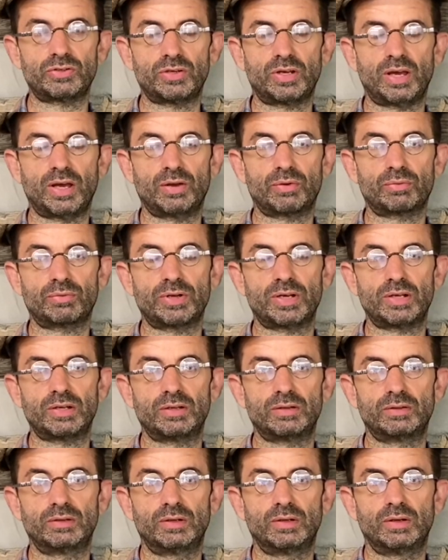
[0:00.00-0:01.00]
can't read
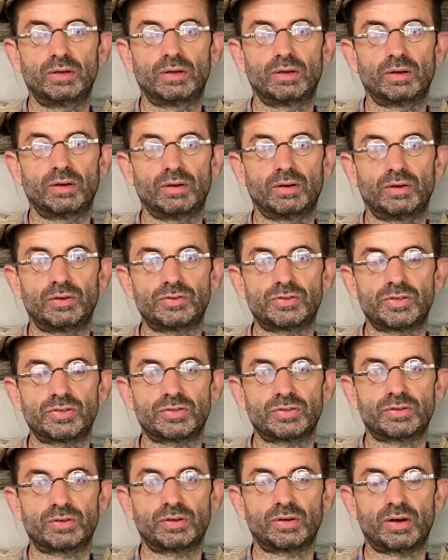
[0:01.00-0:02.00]
it,
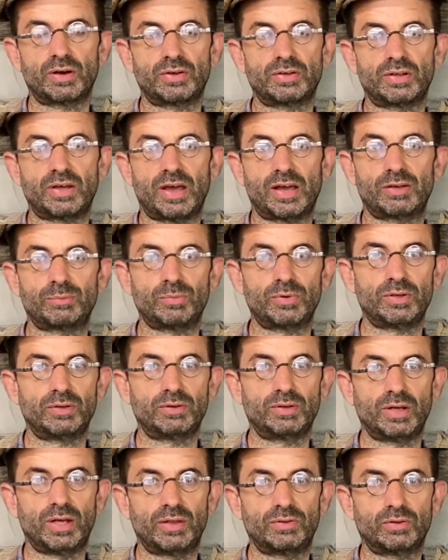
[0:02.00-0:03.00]
just contact
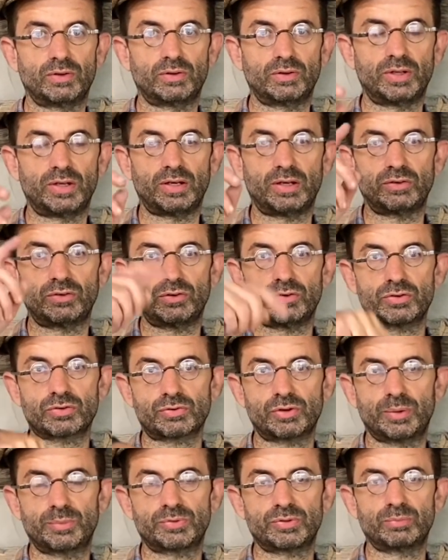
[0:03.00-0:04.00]
me in the link in the
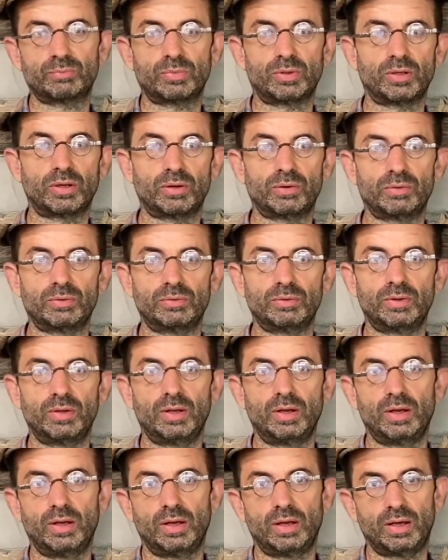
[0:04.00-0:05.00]
description below,
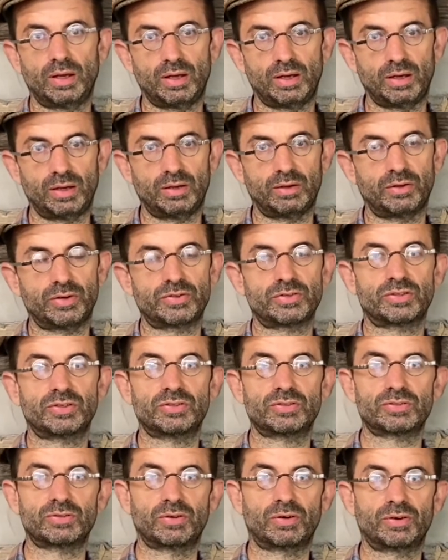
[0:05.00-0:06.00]
and let's
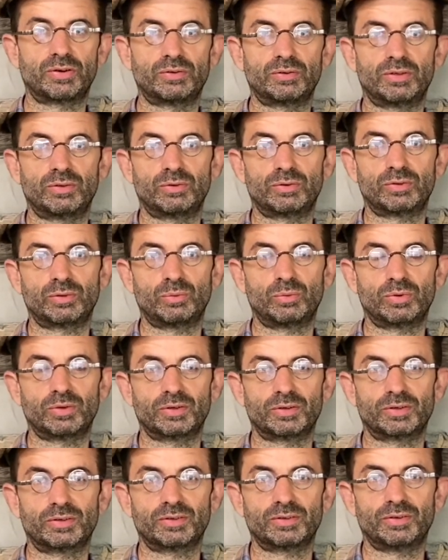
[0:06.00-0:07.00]
get started to
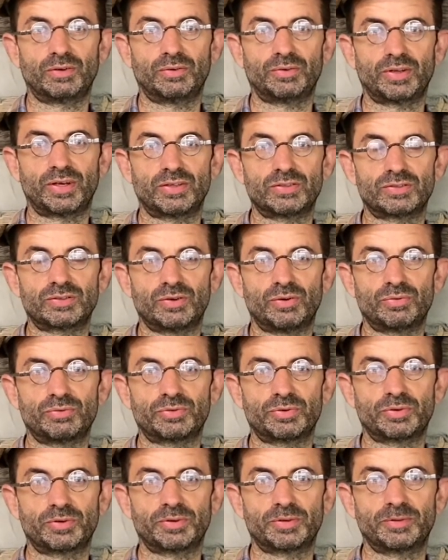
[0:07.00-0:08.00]
work on that
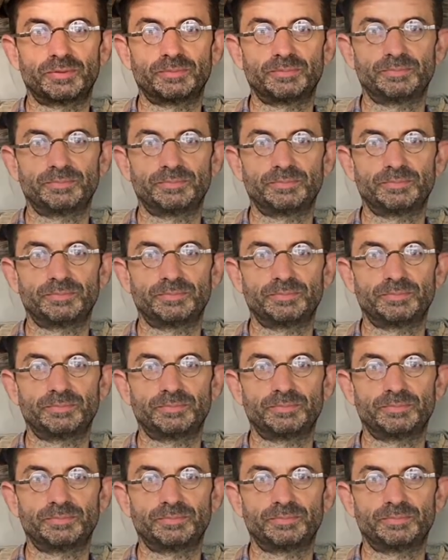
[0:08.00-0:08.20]
stone for you.